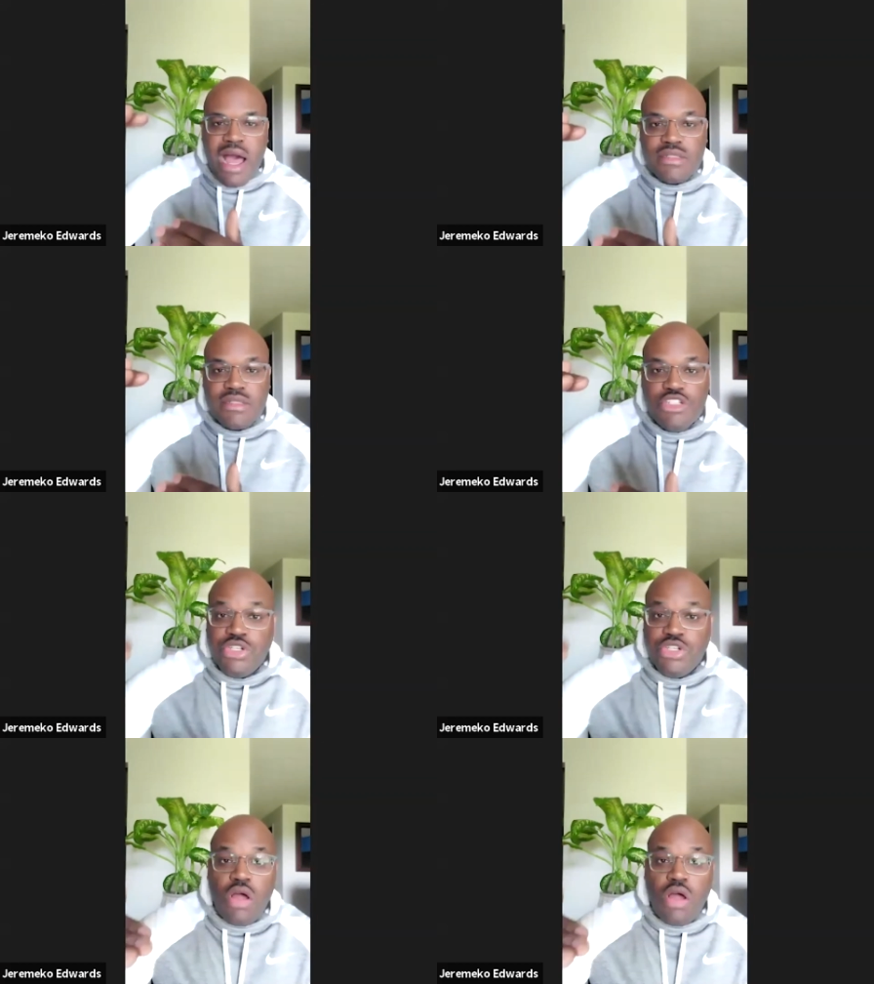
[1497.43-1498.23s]
when you're
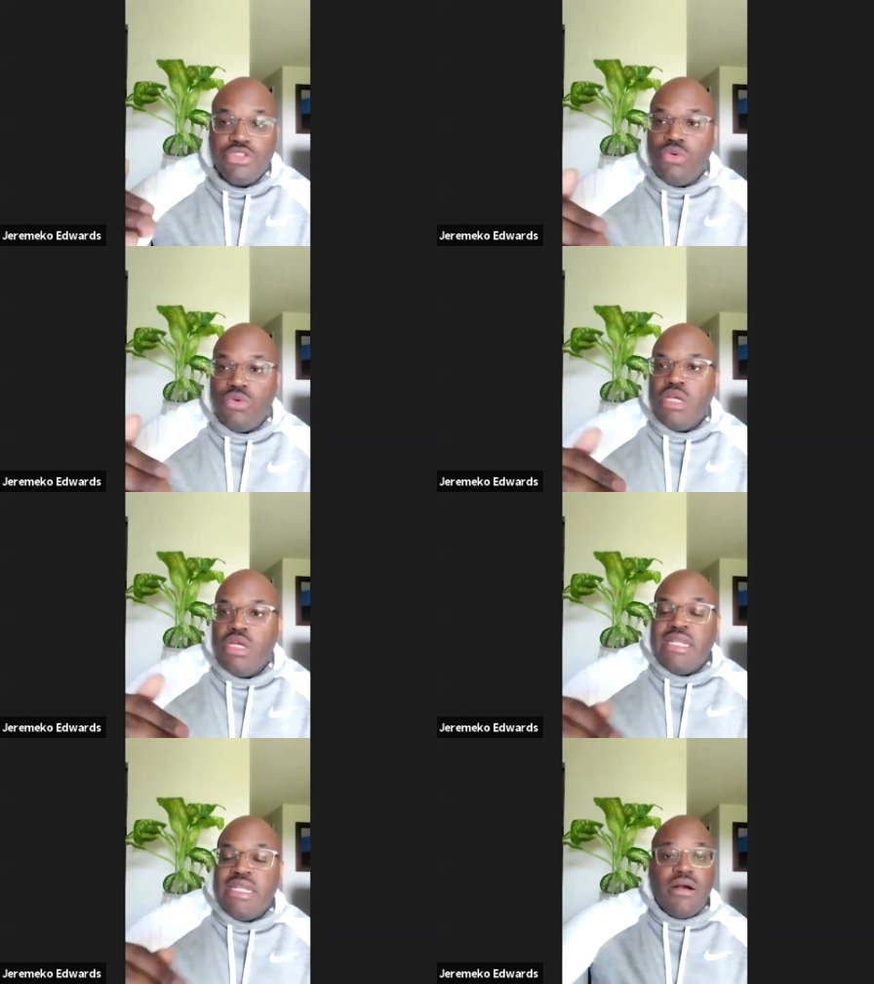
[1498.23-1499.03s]
calling through now,
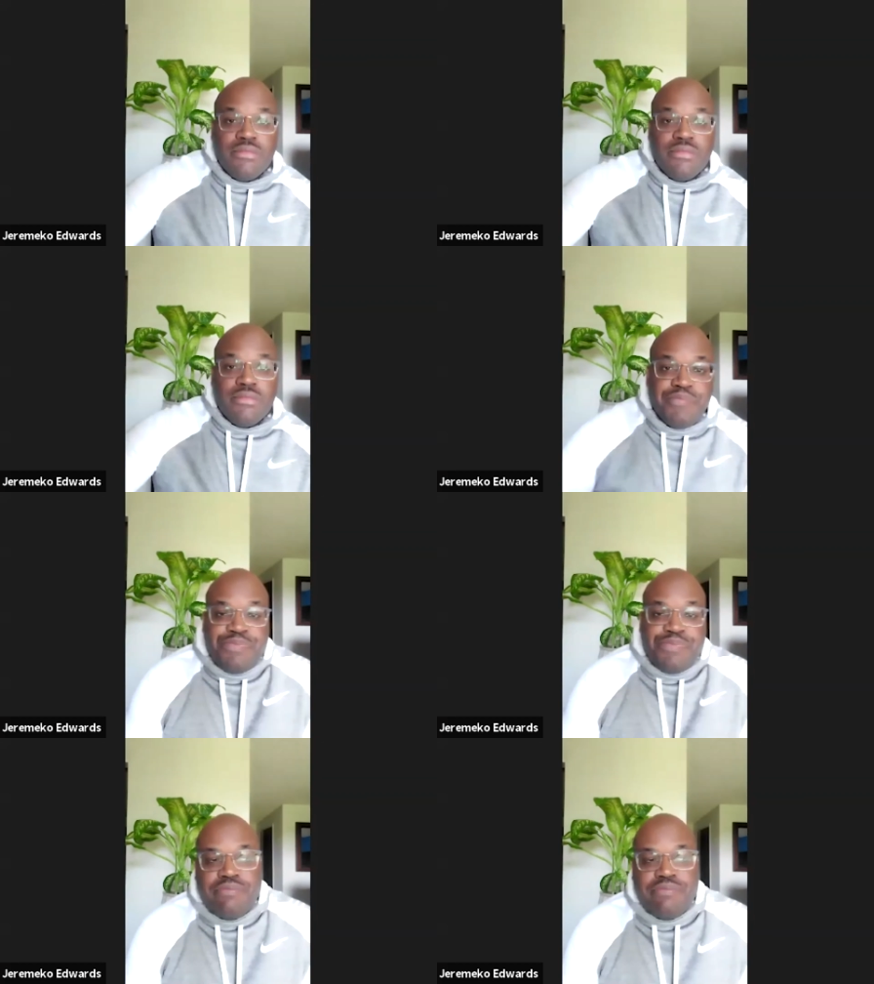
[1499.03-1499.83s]

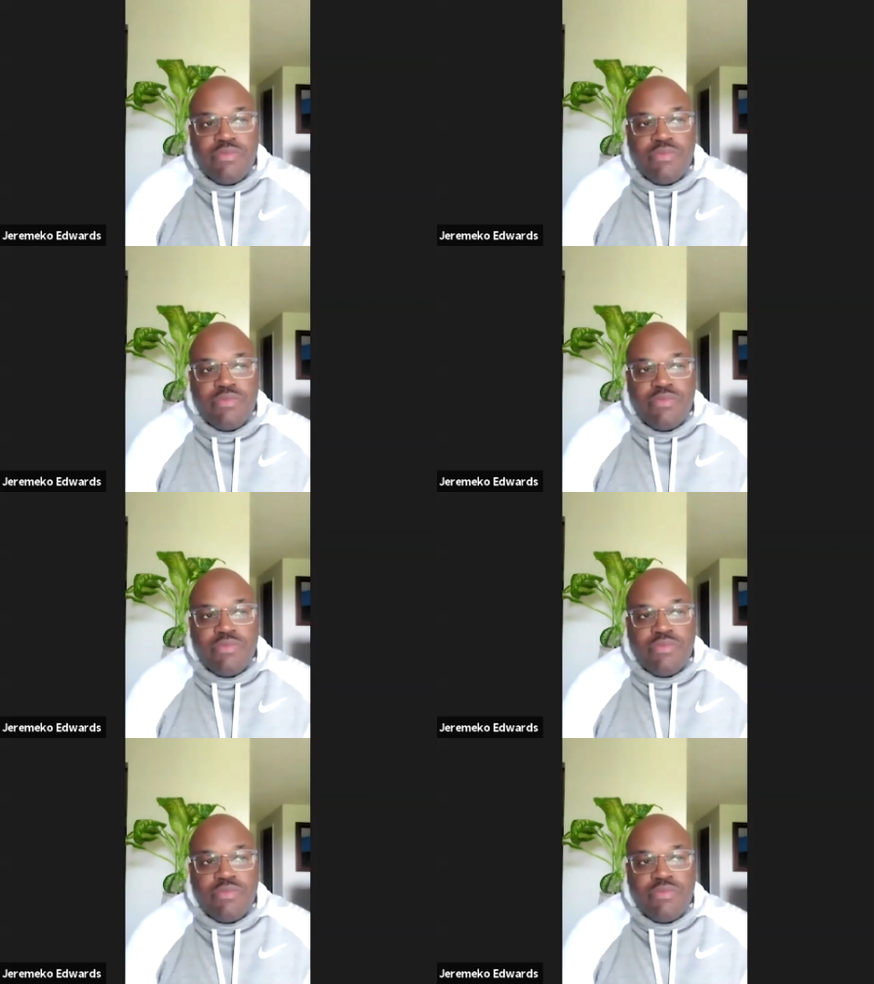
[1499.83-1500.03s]
what do